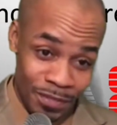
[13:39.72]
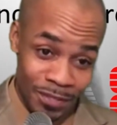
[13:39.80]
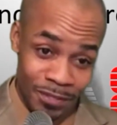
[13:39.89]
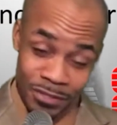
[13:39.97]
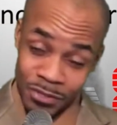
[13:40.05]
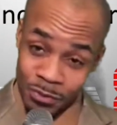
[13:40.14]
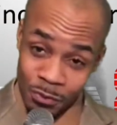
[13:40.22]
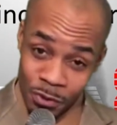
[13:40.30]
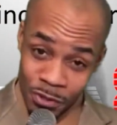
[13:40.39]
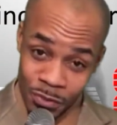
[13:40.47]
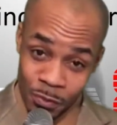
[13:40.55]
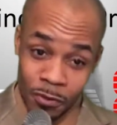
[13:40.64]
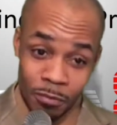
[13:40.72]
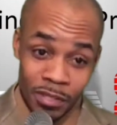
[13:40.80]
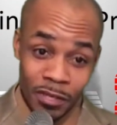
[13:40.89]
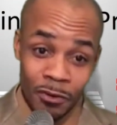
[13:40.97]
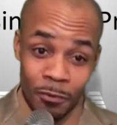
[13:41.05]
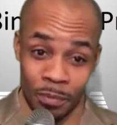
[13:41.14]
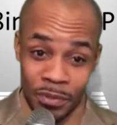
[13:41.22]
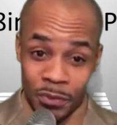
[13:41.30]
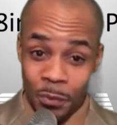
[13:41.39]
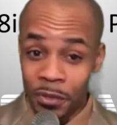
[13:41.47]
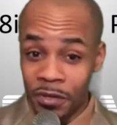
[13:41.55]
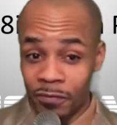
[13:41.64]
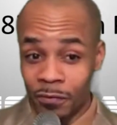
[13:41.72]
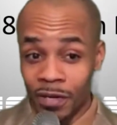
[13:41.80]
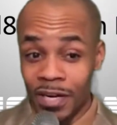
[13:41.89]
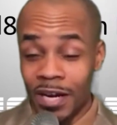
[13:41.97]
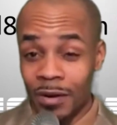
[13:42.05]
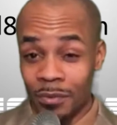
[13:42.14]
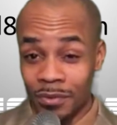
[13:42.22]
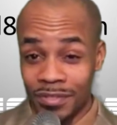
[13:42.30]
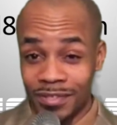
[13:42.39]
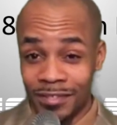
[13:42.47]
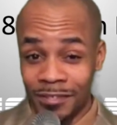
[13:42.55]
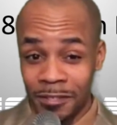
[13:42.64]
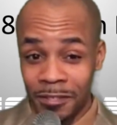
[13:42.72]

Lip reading: Now, the stores will be open 24 hours,